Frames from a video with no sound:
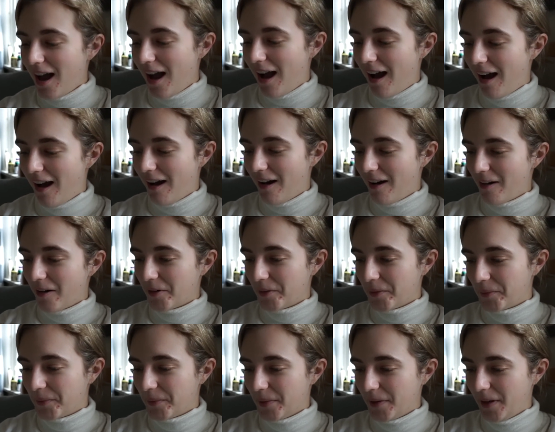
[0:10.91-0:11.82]

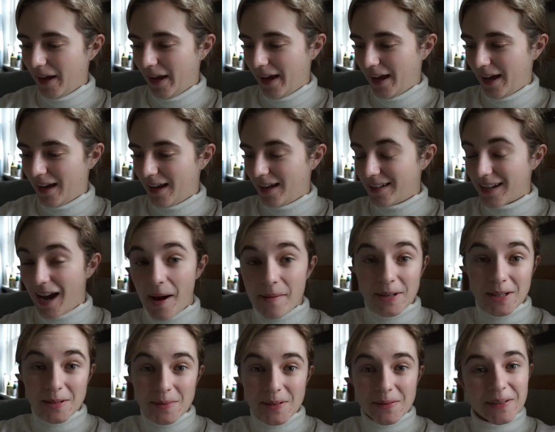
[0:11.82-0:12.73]
and I'm
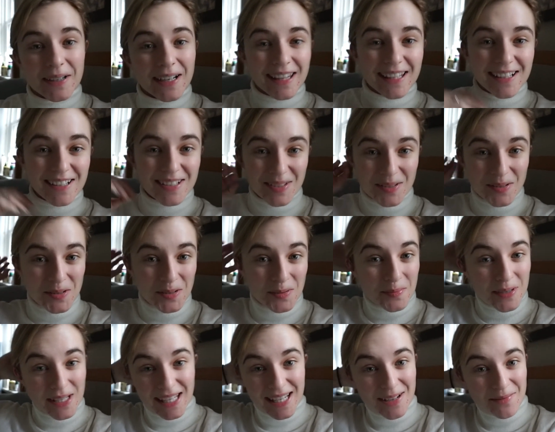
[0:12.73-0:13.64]
going to be one of their social
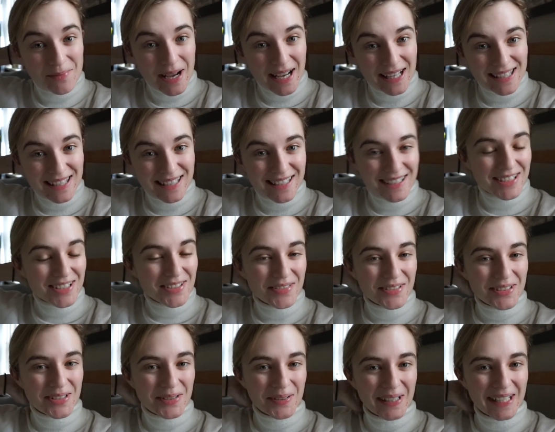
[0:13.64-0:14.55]
media ambassadors
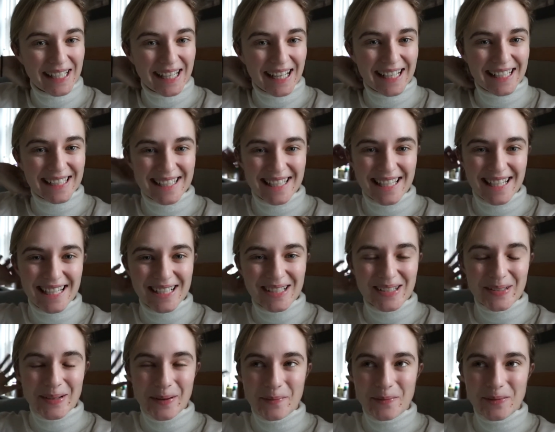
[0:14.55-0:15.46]
for
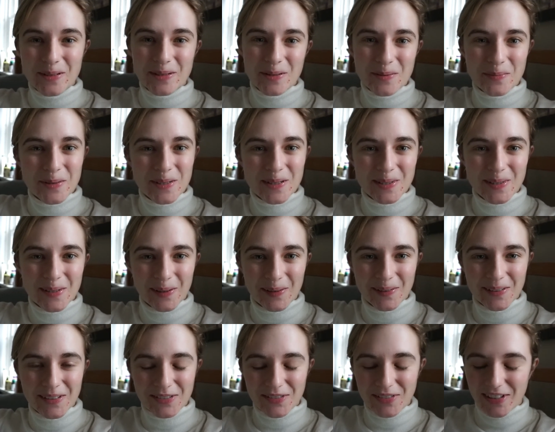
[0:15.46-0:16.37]
2019, so I'm super
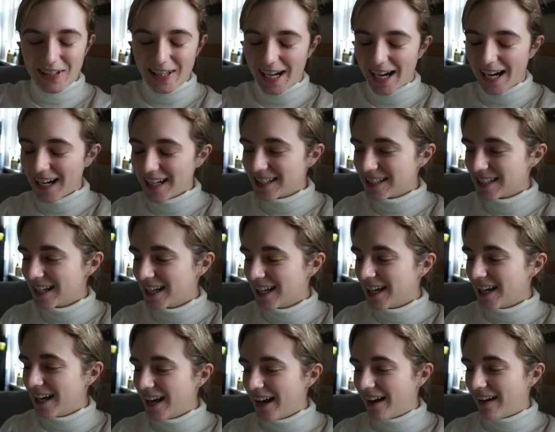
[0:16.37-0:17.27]
stoked for that.
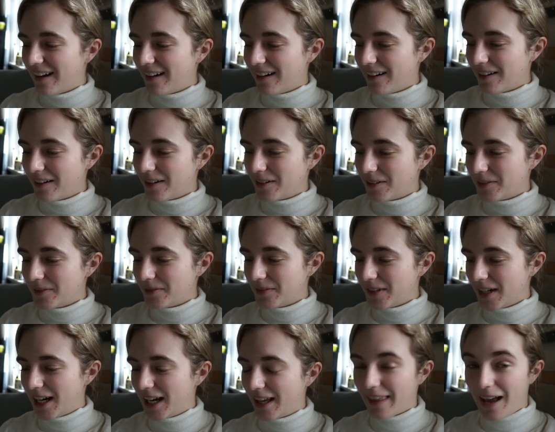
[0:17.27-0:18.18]

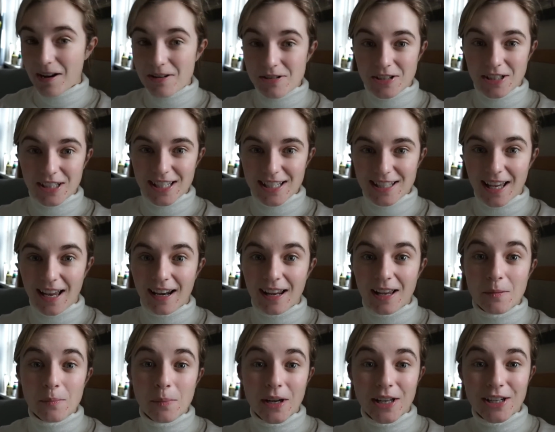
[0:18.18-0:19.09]
And that was really
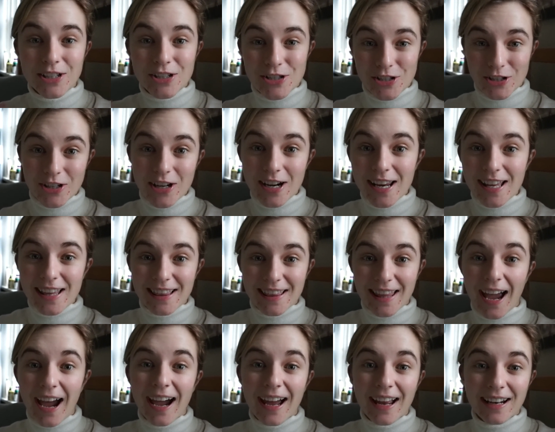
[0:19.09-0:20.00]
exciting, but during
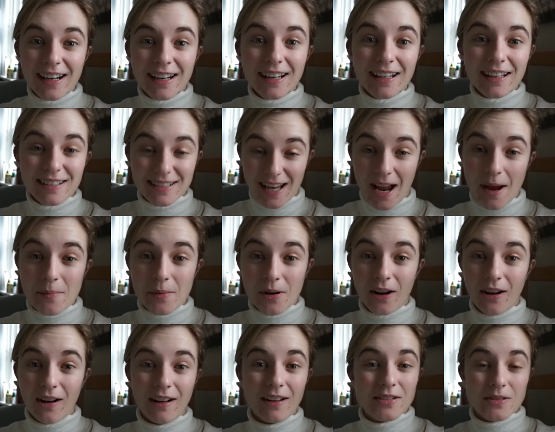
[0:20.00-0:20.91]
that Skype
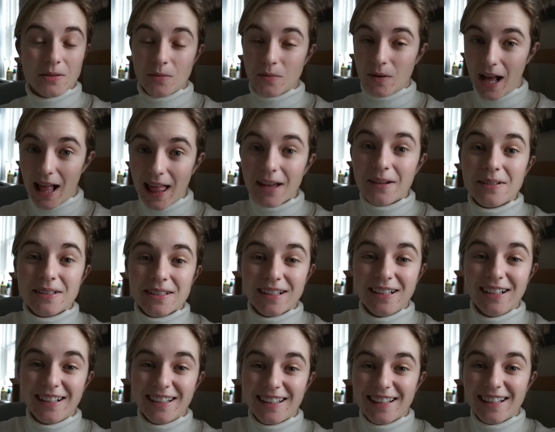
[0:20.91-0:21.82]
call, so while I was
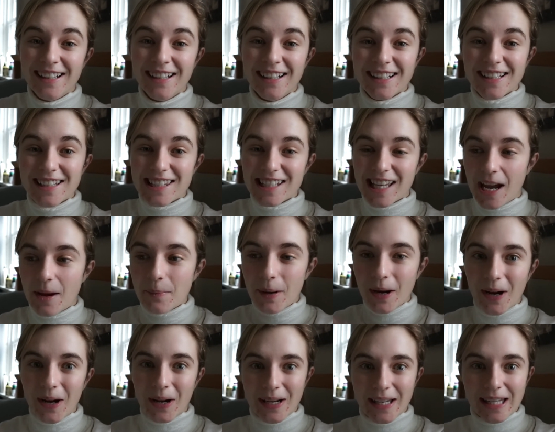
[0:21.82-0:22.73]
on Skype,
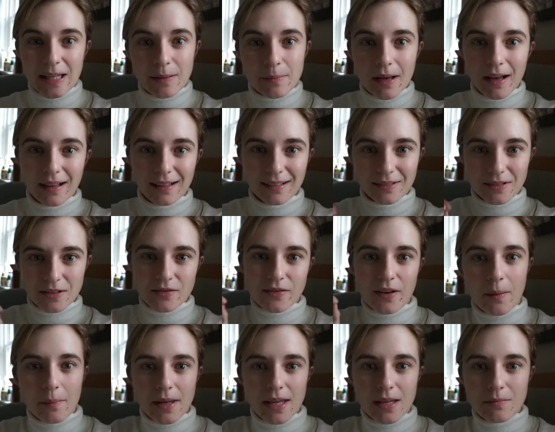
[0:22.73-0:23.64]
I got an email and it was
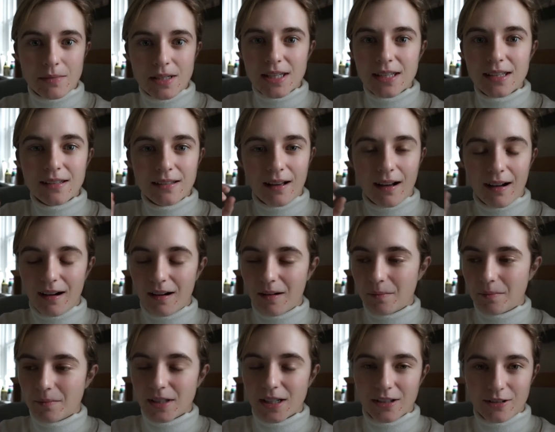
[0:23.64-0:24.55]
from IMI,
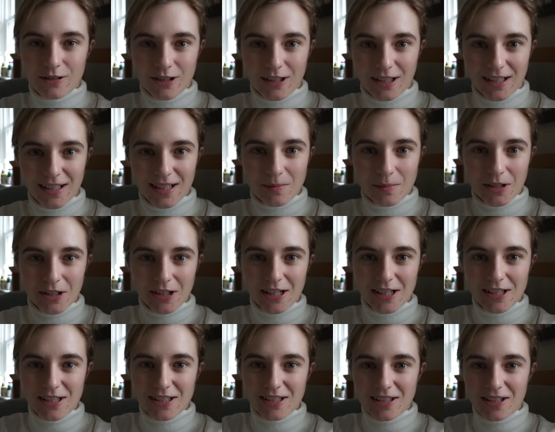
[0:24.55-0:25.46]
the Australian
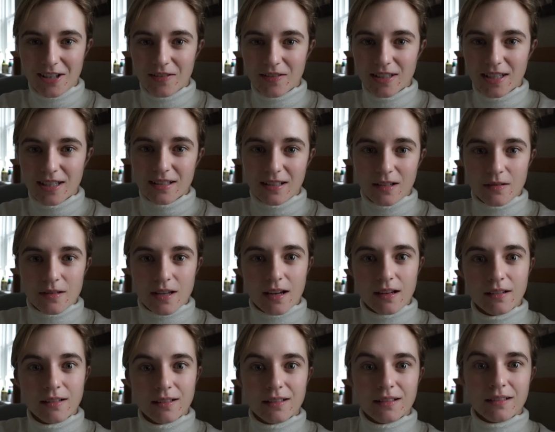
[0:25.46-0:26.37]
Immigration Services, and I was like,